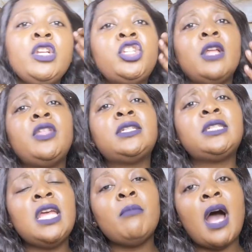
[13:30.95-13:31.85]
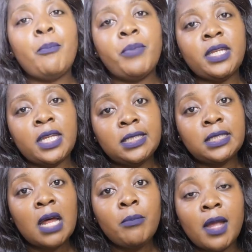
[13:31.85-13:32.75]
wish the same happened in
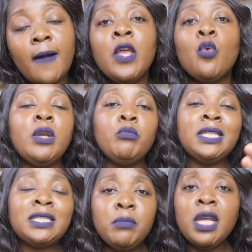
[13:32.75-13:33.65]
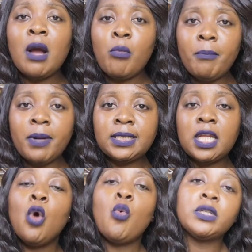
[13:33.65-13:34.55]
Zambia when Miss Mika Mwambazi